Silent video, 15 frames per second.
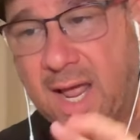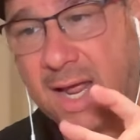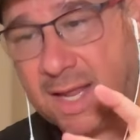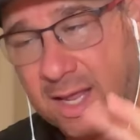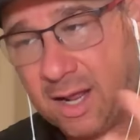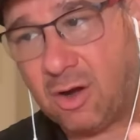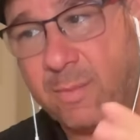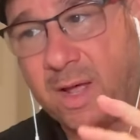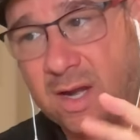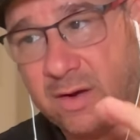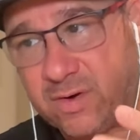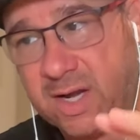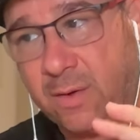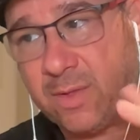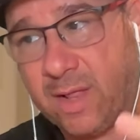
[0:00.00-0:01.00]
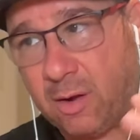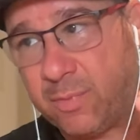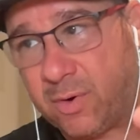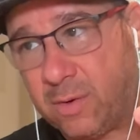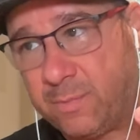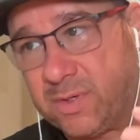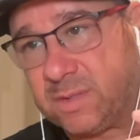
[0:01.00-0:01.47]
I care about every day without
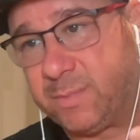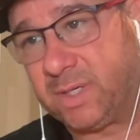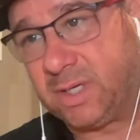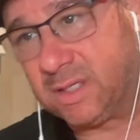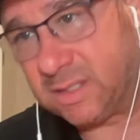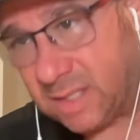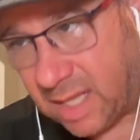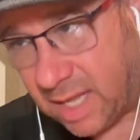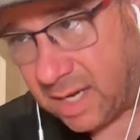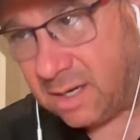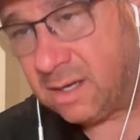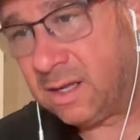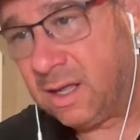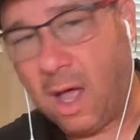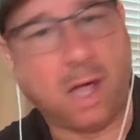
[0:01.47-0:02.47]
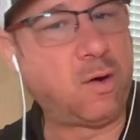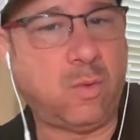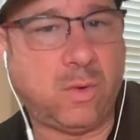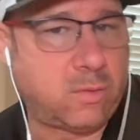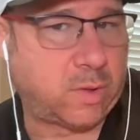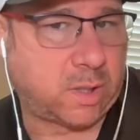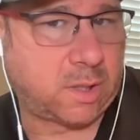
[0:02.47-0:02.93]
purpose, because then I don't
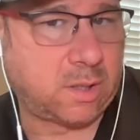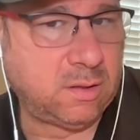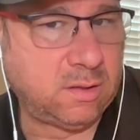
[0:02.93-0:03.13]
want to work.